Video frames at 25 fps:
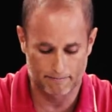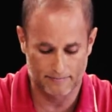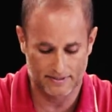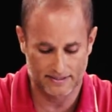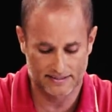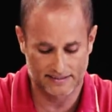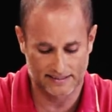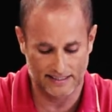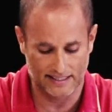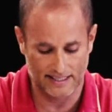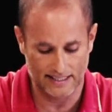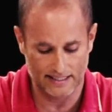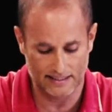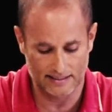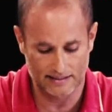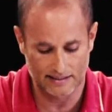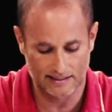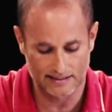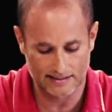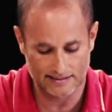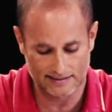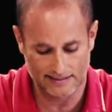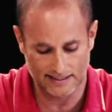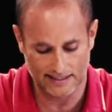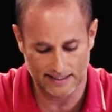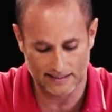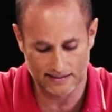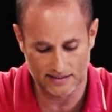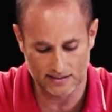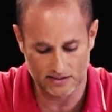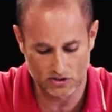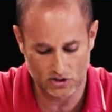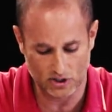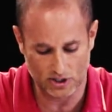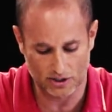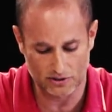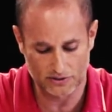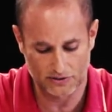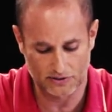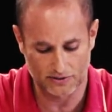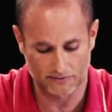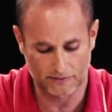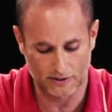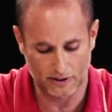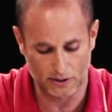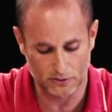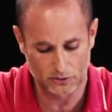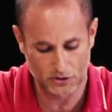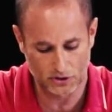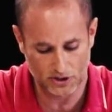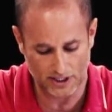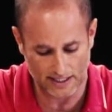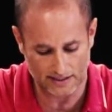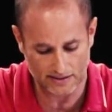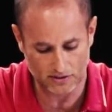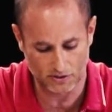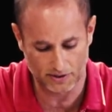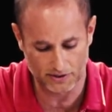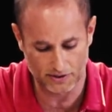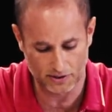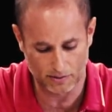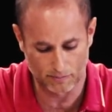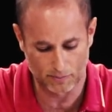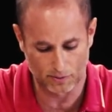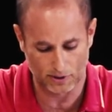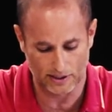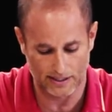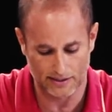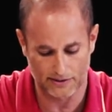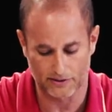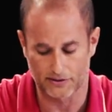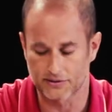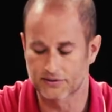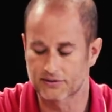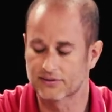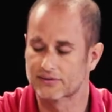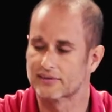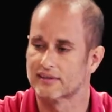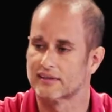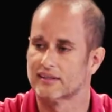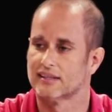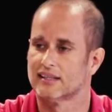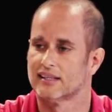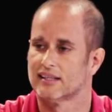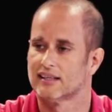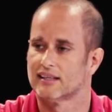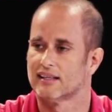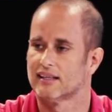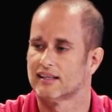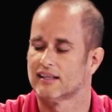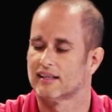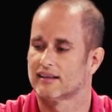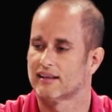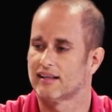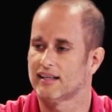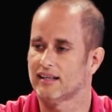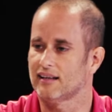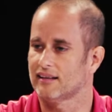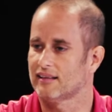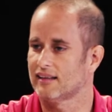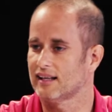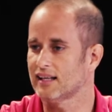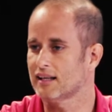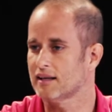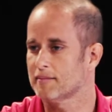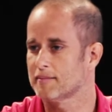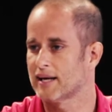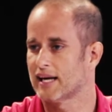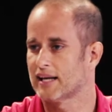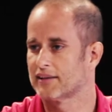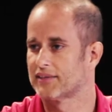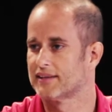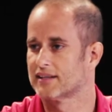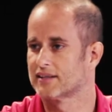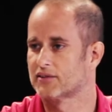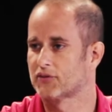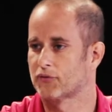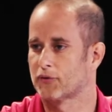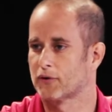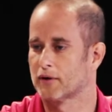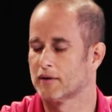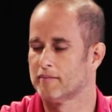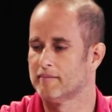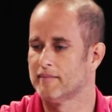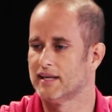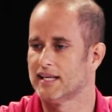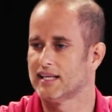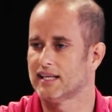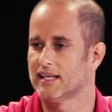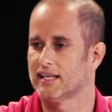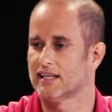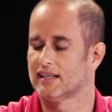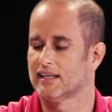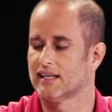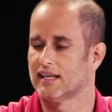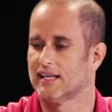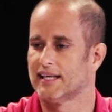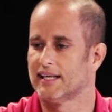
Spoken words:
said to Joseph, "Go check on your brothers." Think about this for a minute.